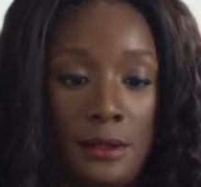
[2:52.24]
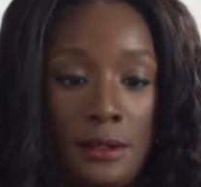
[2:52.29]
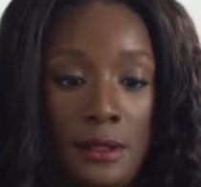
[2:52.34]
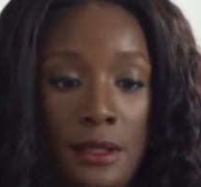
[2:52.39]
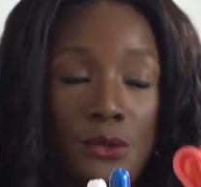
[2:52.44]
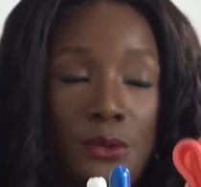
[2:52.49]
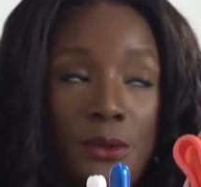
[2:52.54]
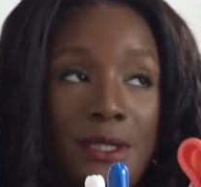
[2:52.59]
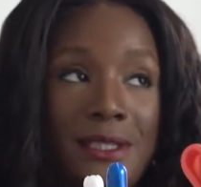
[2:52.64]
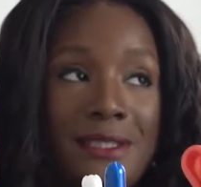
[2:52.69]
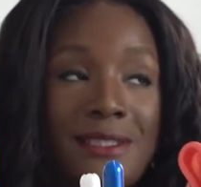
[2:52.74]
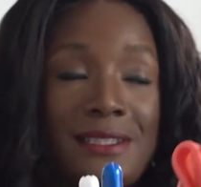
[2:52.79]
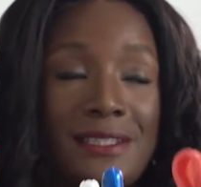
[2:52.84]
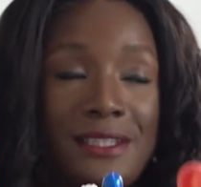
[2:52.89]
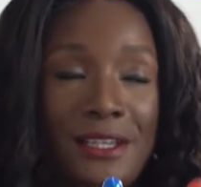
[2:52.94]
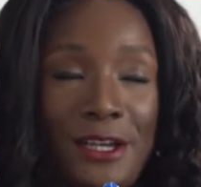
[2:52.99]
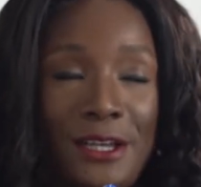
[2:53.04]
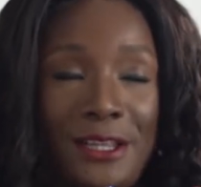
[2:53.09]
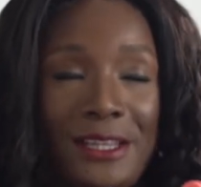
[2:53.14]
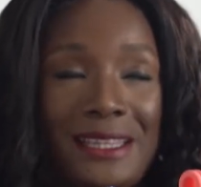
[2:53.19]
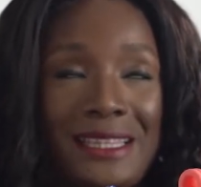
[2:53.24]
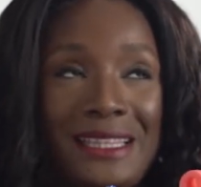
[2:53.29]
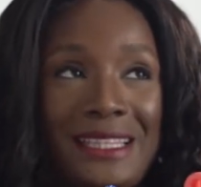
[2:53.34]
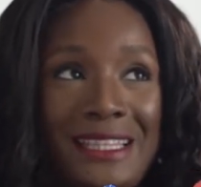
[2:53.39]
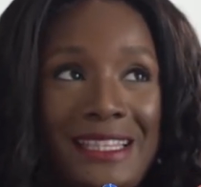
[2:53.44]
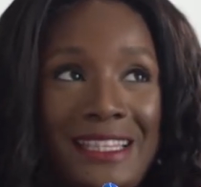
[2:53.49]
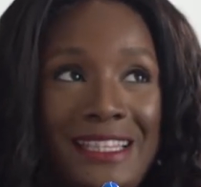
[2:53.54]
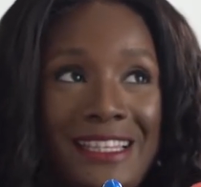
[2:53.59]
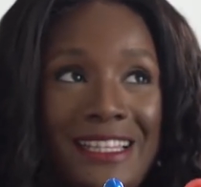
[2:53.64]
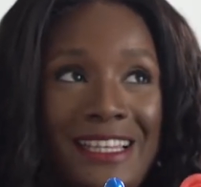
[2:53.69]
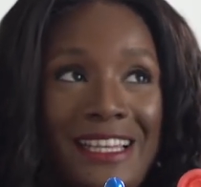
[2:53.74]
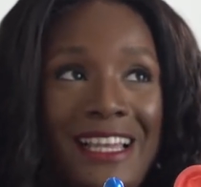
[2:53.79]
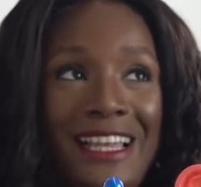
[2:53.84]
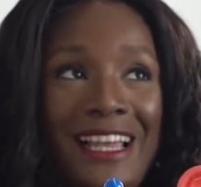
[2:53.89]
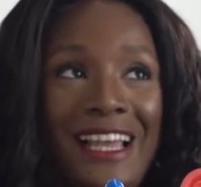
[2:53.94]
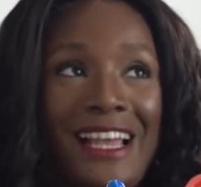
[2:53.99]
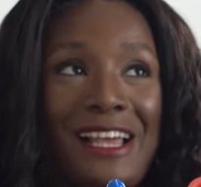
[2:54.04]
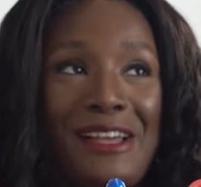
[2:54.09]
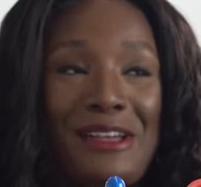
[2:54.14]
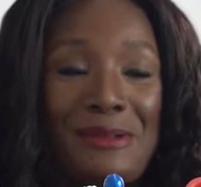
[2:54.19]
You insert the
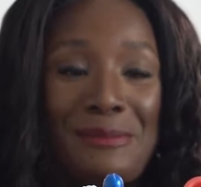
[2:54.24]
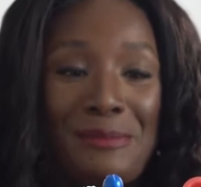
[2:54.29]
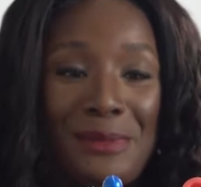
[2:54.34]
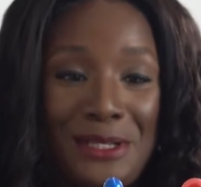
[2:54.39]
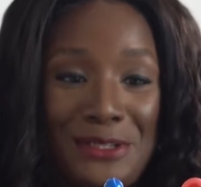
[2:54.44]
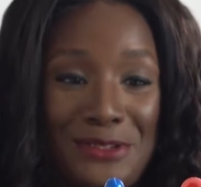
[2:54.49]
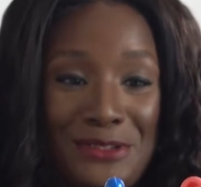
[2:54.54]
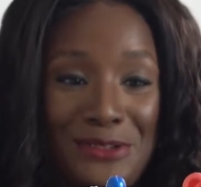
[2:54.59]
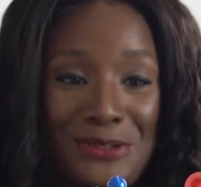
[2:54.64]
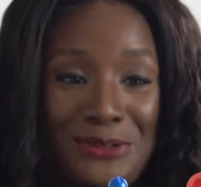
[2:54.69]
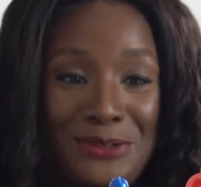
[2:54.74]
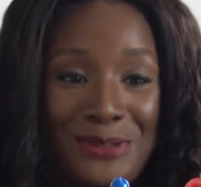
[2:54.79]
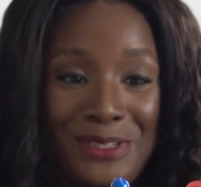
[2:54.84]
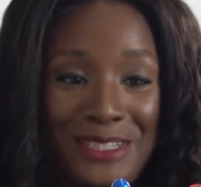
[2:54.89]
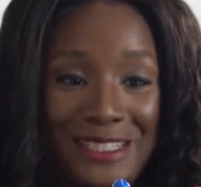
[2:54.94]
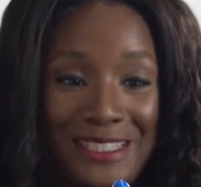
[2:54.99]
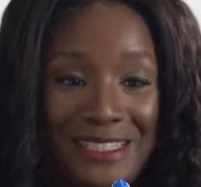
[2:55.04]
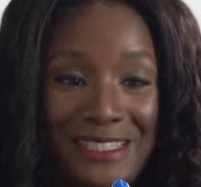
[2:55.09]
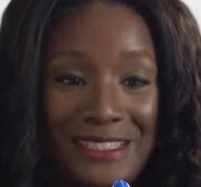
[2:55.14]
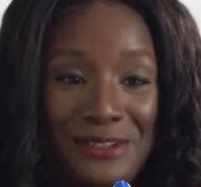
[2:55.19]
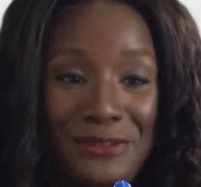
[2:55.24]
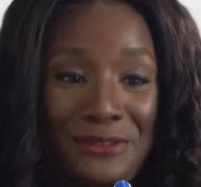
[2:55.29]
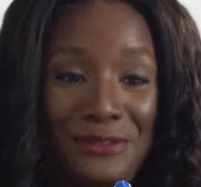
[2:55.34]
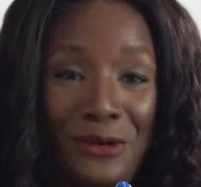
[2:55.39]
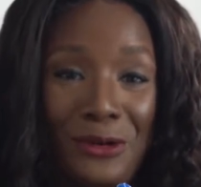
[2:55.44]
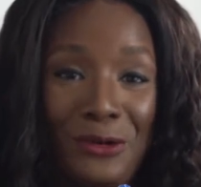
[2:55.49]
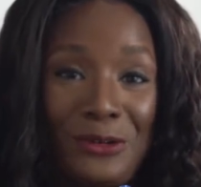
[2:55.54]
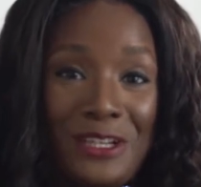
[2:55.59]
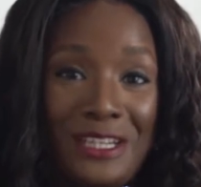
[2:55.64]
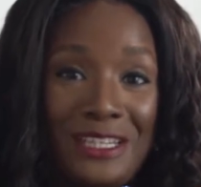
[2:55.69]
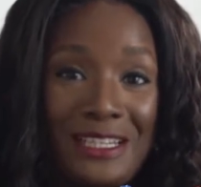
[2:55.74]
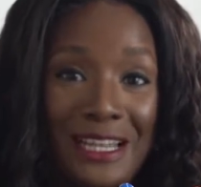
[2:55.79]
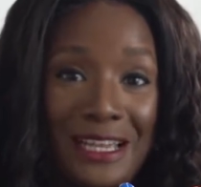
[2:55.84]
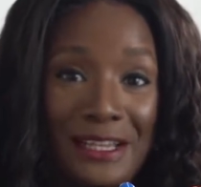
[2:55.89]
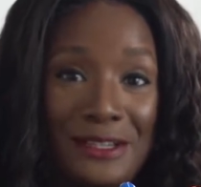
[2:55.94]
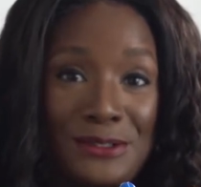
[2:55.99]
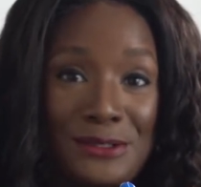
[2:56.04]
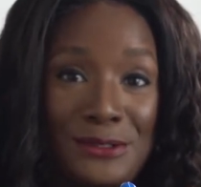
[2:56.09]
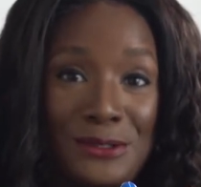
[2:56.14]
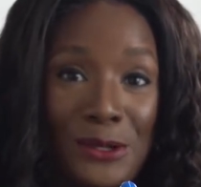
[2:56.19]
menstrual disc folded
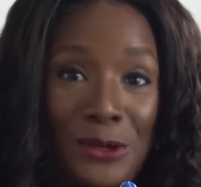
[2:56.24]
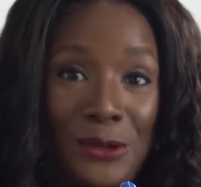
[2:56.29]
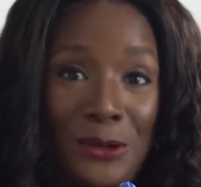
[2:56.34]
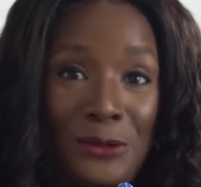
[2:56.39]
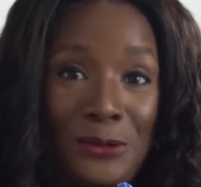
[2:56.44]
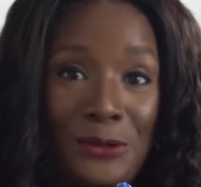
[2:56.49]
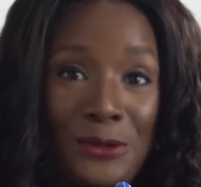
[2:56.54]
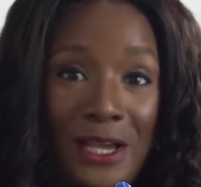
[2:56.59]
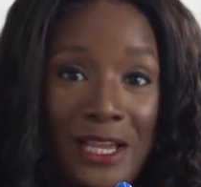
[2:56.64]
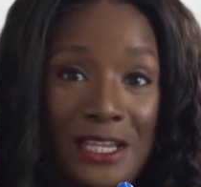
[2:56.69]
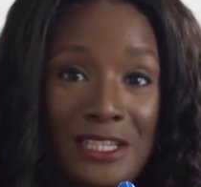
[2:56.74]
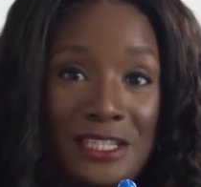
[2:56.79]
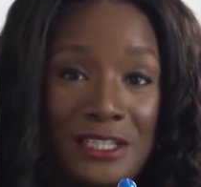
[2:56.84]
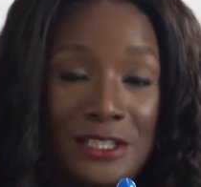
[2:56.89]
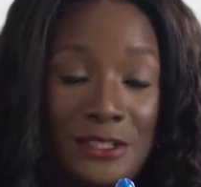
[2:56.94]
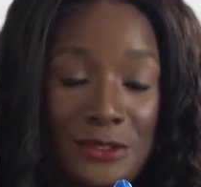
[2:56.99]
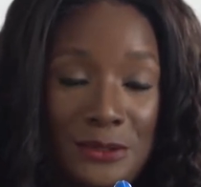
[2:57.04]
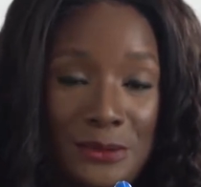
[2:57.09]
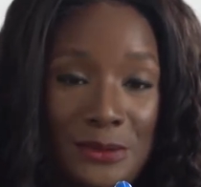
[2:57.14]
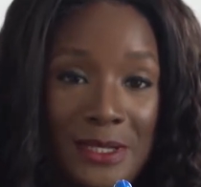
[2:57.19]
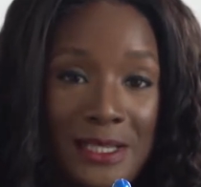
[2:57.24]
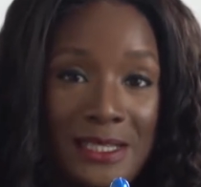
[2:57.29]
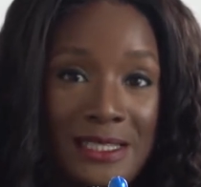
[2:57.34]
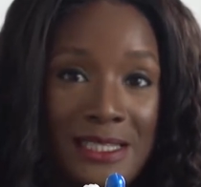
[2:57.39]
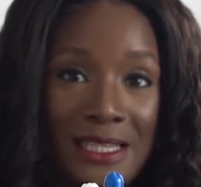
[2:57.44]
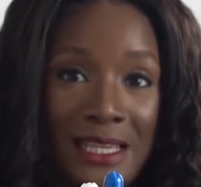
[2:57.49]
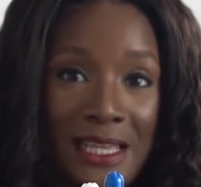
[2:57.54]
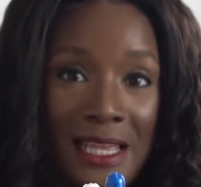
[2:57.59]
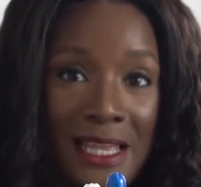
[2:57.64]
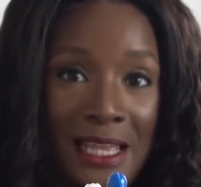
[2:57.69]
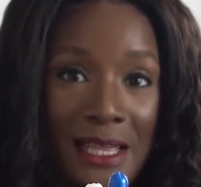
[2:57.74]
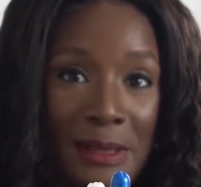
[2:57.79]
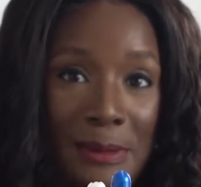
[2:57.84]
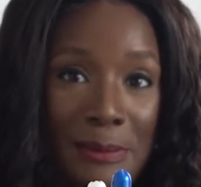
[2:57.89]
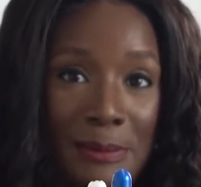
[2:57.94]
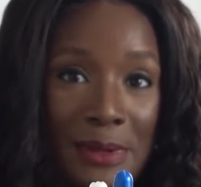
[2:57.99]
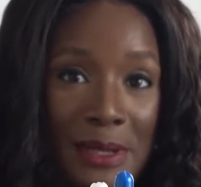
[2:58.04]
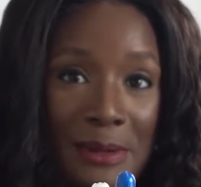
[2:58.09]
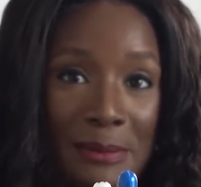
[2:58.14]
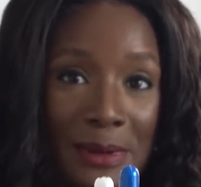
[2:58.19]
like so. You actually do it
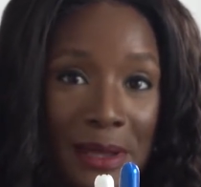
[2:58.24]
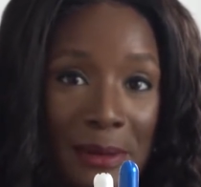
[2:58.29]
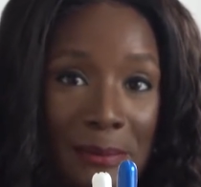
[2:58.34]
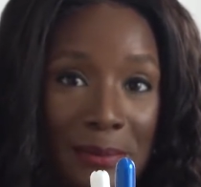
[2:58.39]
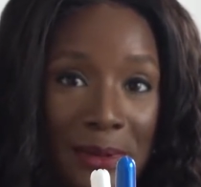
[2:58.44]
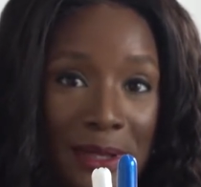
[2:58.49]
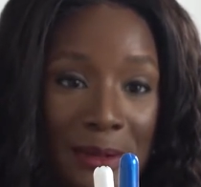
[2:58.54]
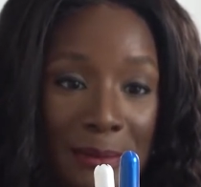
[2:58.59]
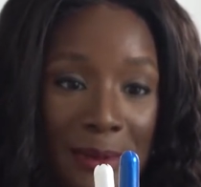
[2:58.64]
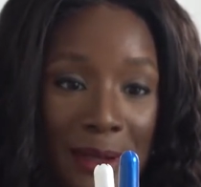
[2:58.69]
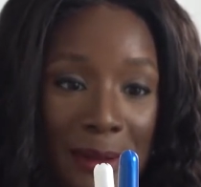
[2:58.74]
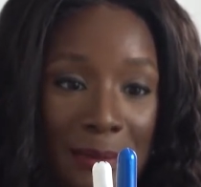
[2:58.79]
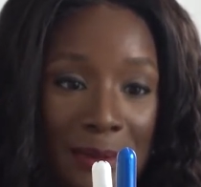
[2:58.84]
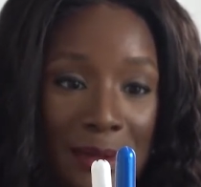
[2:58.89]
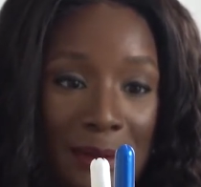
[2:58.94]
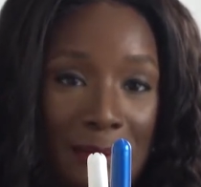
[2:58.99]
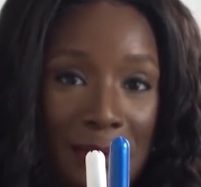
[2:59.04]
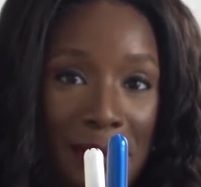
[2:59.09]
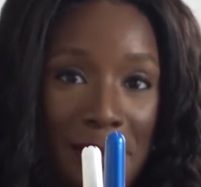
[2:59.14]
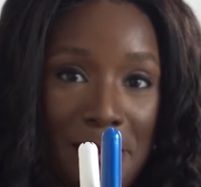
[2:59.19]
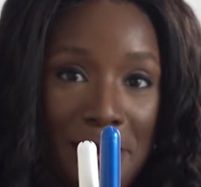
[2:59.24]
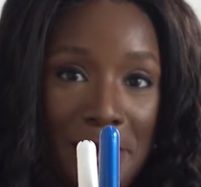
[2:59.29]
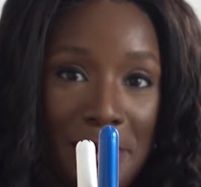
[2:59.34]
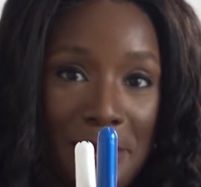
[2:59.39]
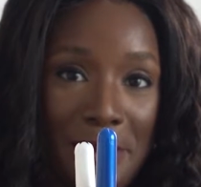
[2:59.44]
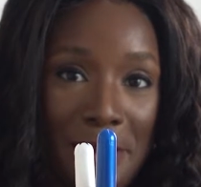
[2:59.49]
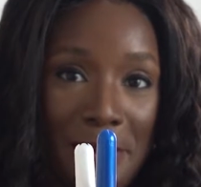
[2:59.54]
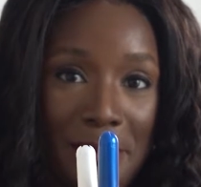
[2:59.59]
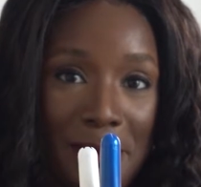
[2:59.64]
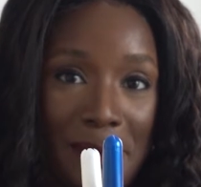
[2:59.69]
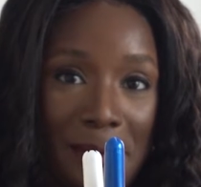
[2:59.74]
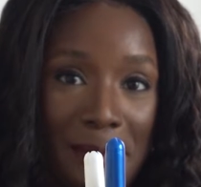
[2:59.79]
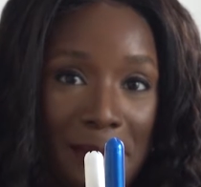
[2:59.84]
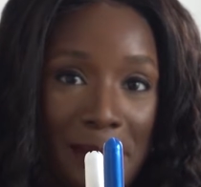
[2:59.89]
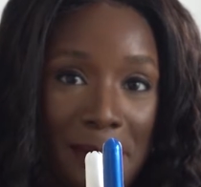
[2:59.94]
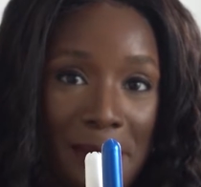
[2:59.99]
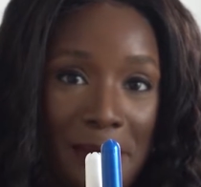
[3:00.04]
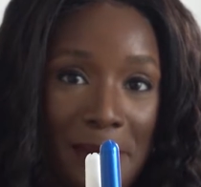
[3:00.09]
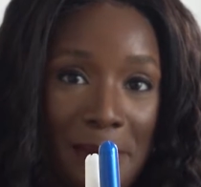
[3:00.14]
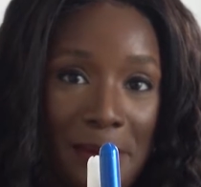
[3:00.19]
bit by bit by bit by bit by bit
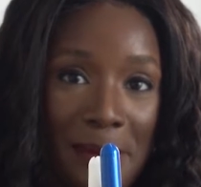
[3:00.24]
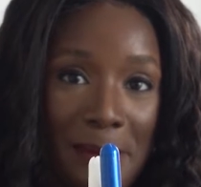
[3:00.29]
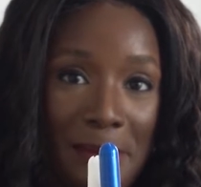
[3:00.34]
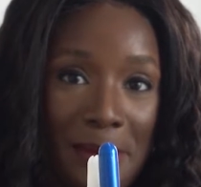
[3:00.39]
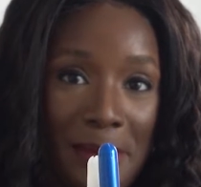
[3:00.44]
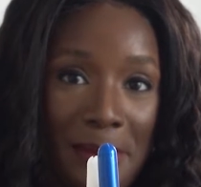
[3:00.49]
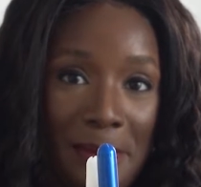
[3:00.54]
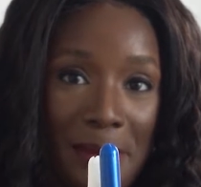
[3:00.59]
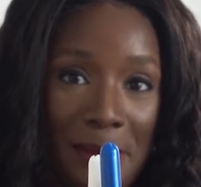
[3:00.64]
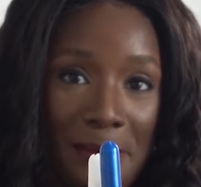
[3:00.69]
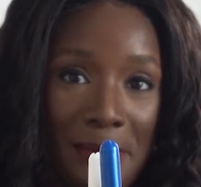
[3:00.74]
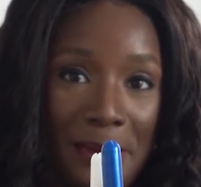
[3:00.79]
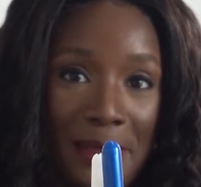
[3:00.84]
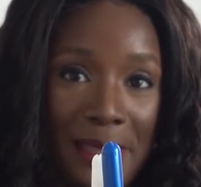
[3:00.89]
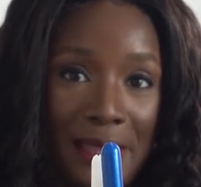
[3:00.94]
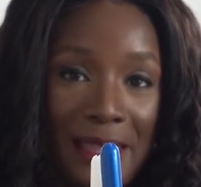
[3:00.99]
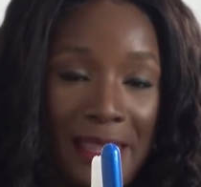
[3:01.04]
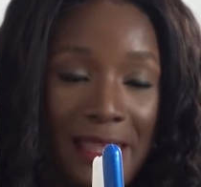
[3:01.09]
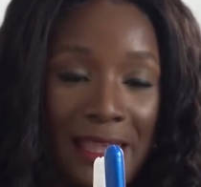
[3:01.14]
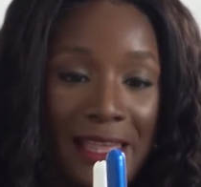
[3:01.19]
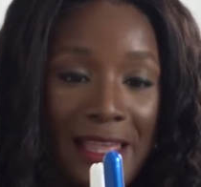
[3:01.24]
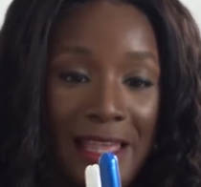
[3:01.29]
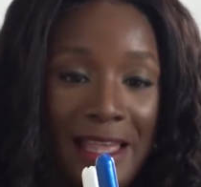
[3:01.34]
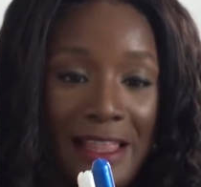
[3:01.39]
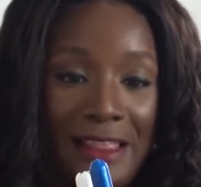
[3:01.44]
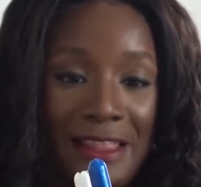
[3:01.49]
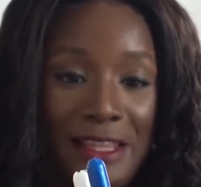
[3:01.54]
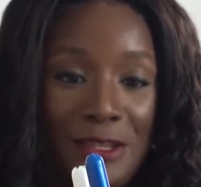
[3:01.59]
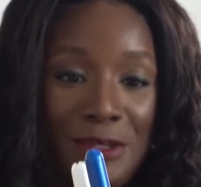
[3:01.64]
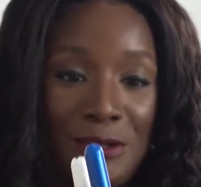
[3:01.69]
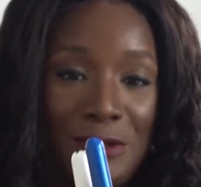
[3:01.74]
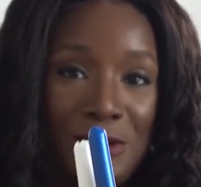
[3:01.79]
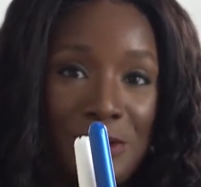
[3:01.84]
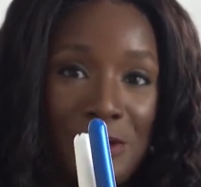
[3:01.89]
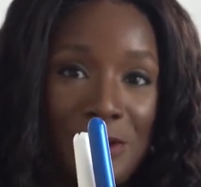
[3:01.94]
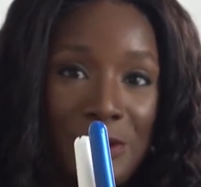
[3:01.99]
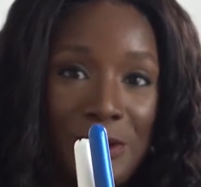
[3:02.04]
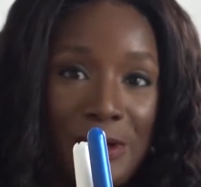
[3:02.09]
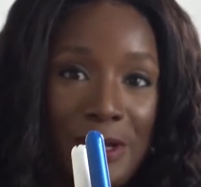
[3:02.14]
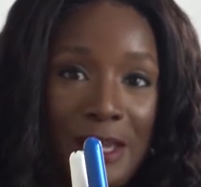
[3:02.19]
by bit by bit by bit, and then you
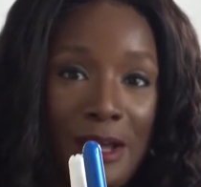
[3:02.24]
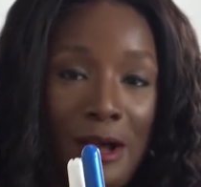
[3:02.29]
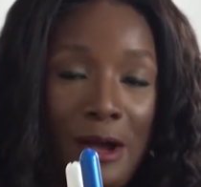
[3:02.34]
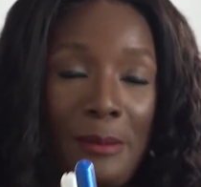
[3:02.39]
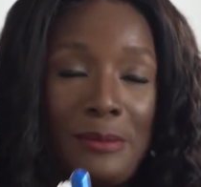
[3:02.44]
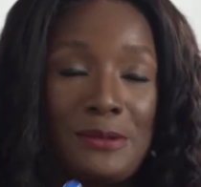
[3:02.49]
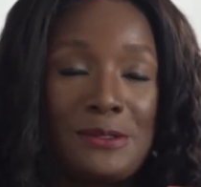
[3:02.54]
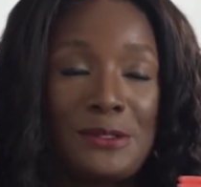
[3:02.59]
hook it up.